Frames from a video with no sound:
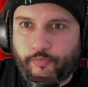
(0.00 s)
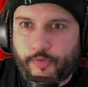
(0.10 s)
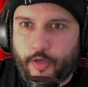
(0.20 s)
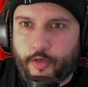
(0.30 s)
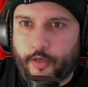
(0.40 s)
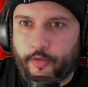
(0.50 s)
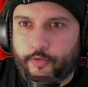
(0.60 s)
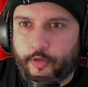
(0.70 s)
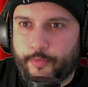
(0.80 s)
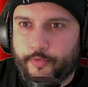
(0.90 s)
Okay, so
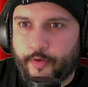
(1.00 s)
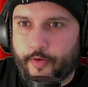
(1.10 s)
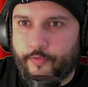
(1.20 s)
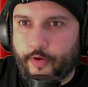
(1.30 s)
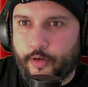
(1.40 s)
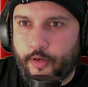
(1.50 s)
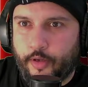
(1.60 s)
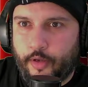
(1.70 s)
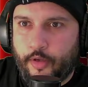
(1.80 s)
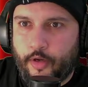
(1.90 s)
let me see if I can find.
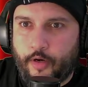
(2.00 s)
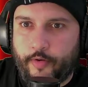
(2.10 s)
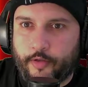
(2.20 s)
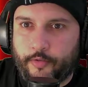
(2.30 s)
Here we go.